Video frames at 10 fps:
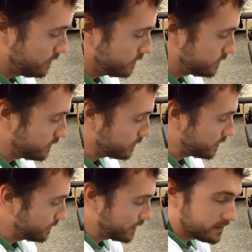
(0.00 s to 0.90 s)
So I'm
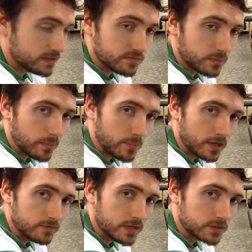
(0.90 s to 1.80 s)
coming at this from a
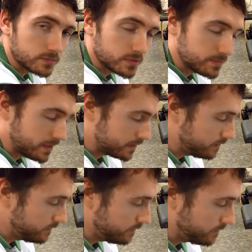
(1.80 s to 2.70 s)
myofascial perspective.
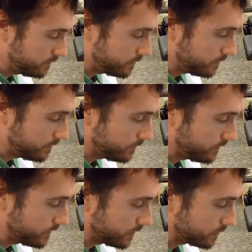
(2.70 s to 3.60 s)

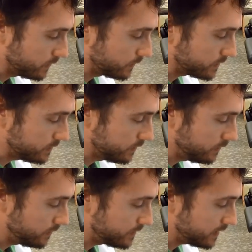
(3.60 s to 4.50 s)
I'm going
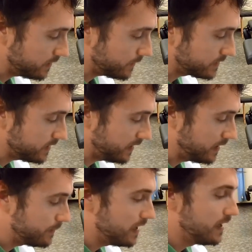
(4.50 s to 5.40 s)
slow, I'm taking my
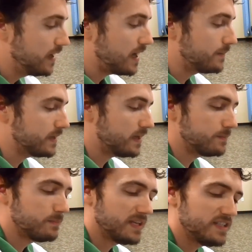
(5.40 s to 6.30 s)
time. I'm not
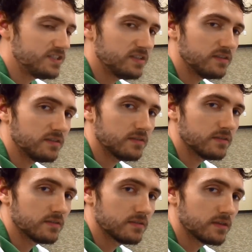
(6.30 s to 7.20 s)
pinching,
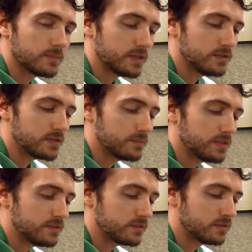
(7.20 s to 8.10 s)
I'm not using a
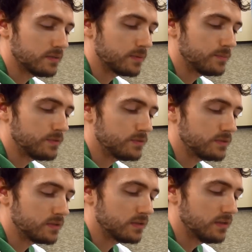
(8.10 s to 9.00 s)
pincer grip, I'm
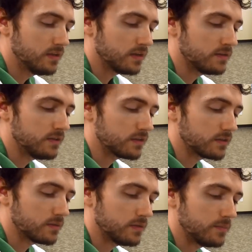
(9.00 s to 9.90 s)
using a duck
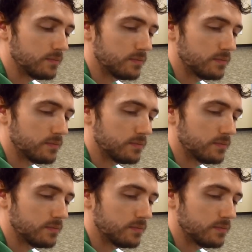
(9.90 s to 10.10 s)
grip.